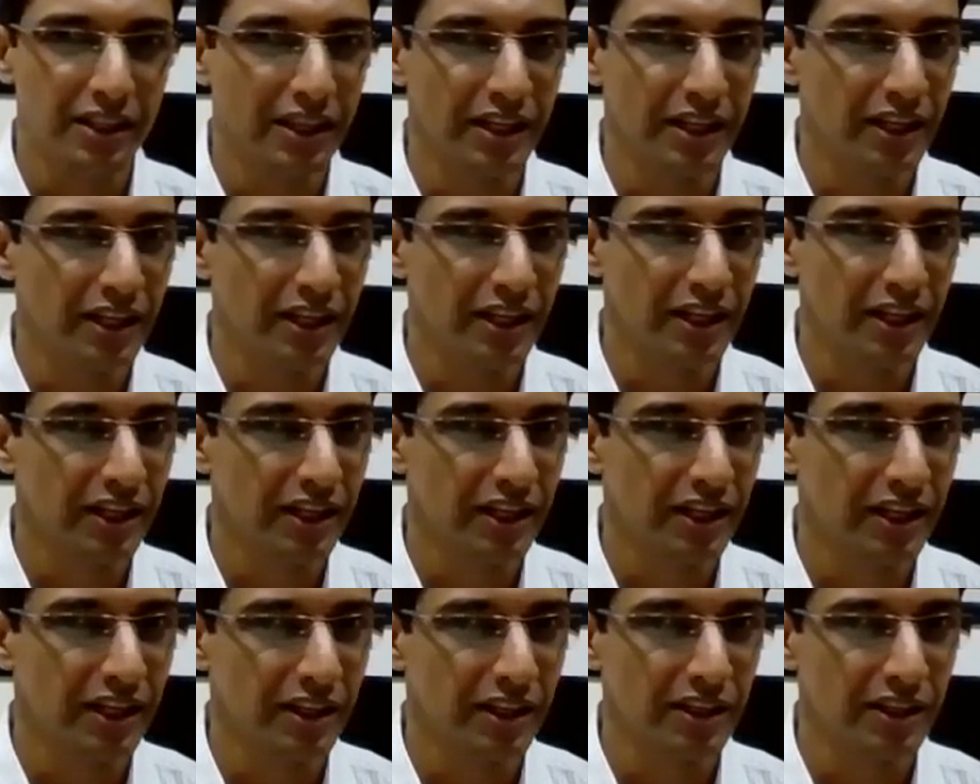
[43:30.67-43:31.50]

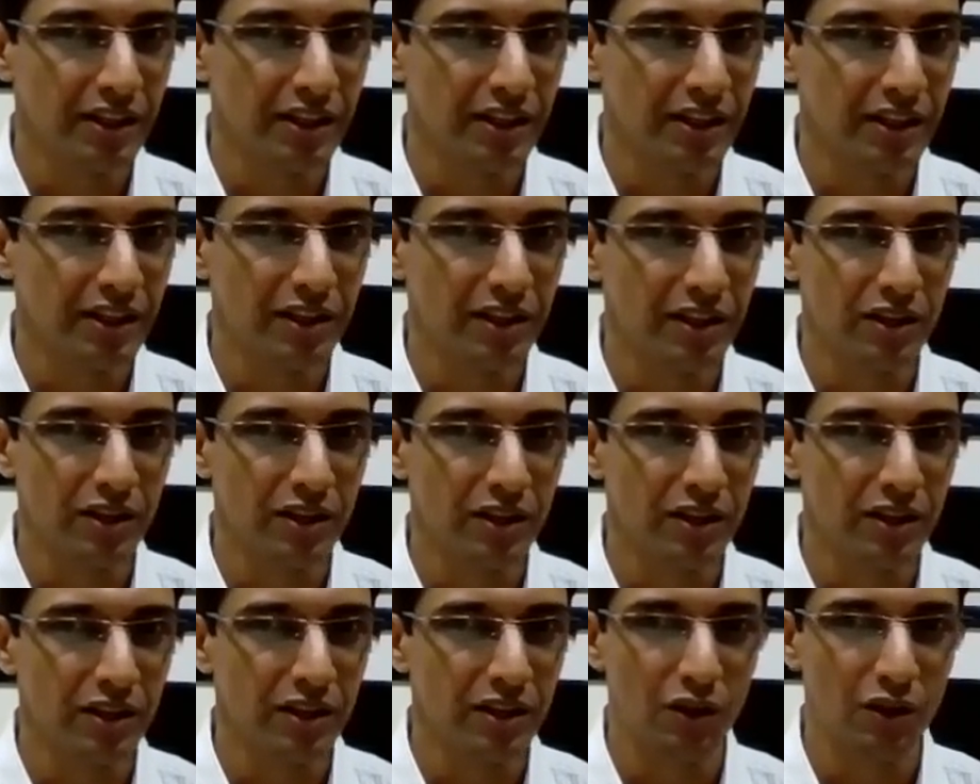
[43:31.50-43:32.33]
LinkedIn
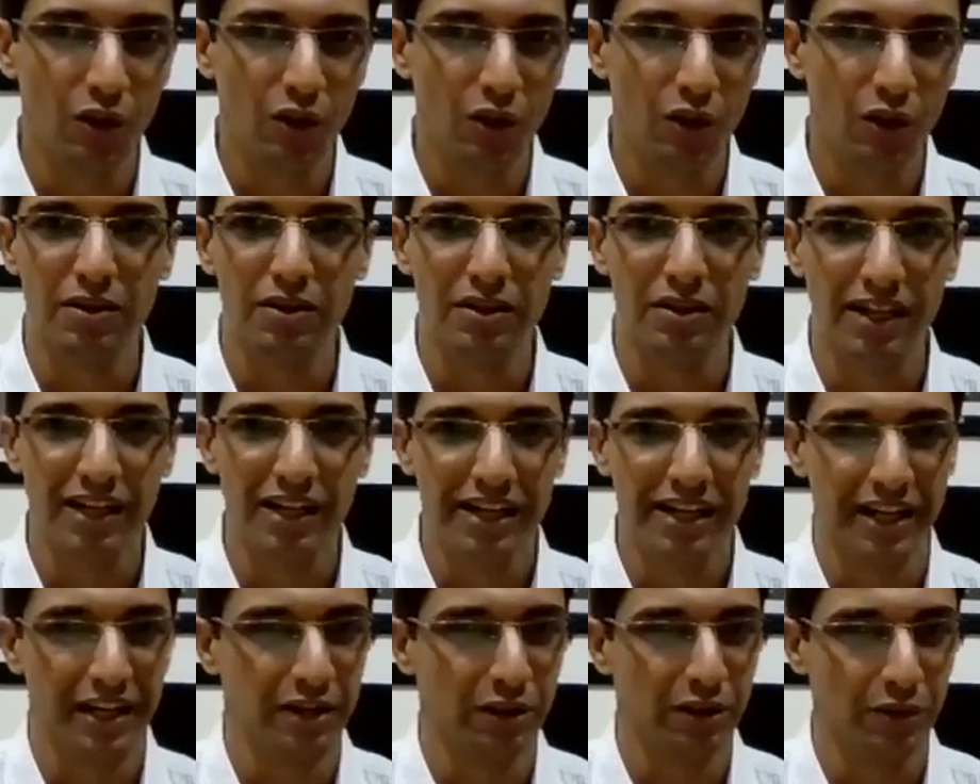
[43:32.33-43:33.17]
or
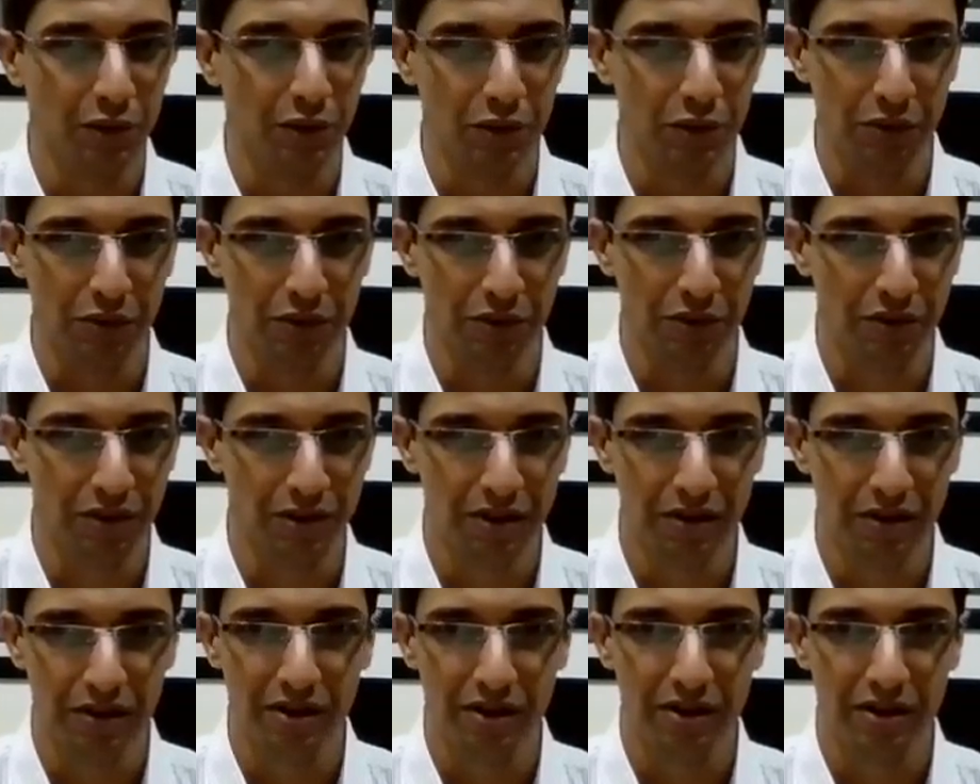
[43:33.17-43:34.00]
through
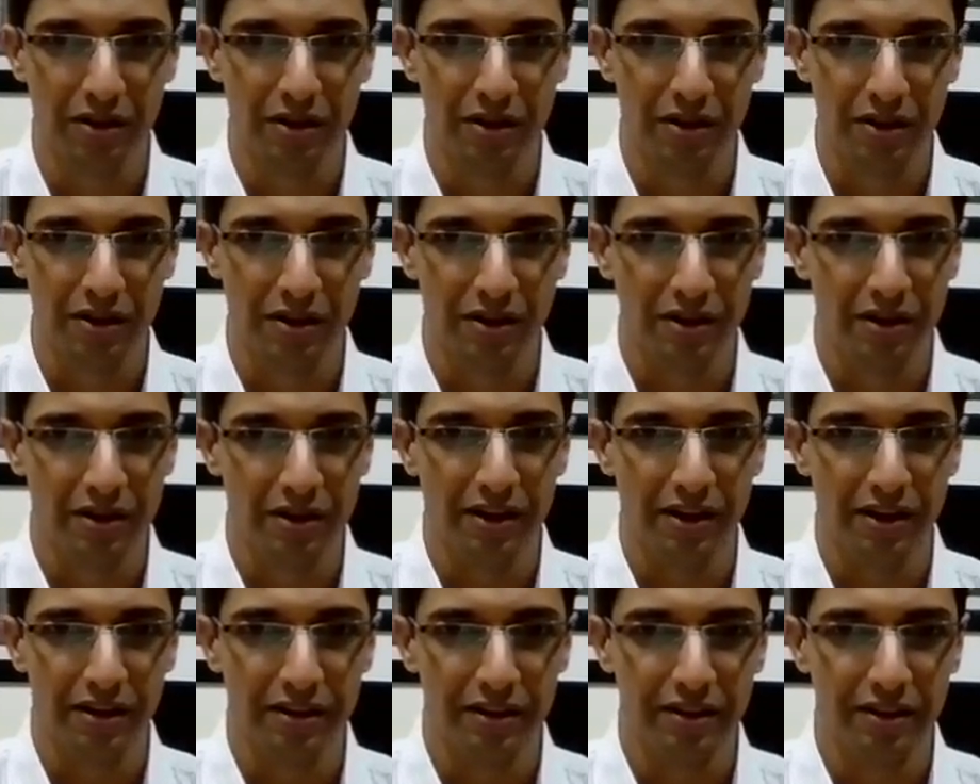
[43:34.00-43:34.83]
Facebook or through
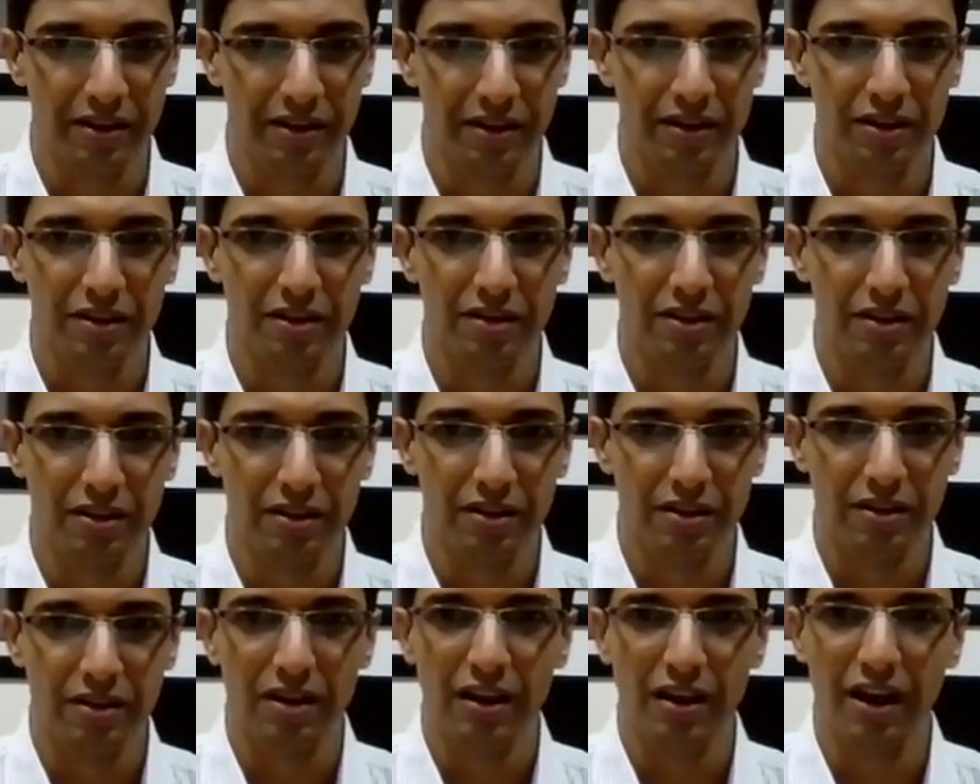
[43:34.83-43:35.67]
people that I know.
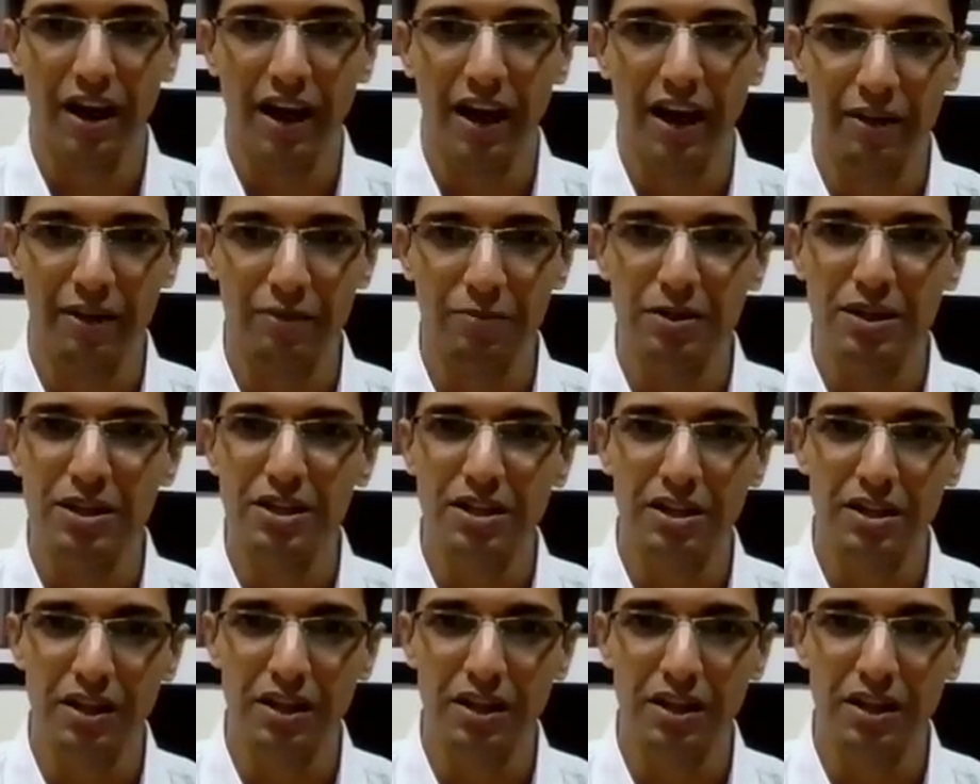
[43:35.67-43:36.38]
I've been